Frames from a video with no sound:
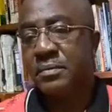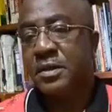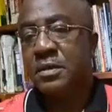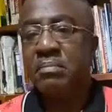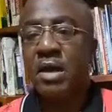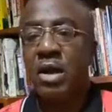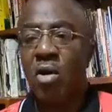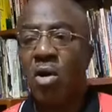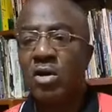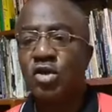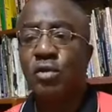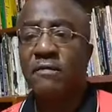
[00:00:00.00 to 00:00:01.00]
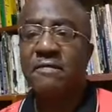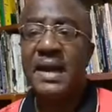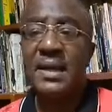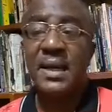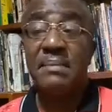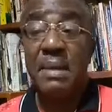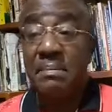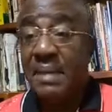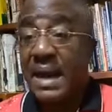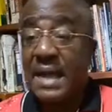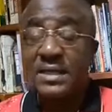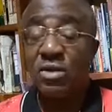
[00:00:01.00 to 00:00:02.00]
because you find them
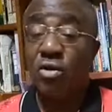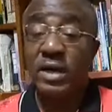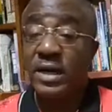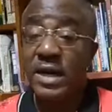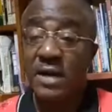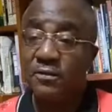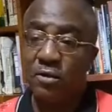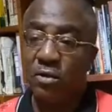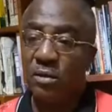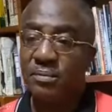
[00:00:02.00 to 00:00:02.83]
embarrassing or regretful.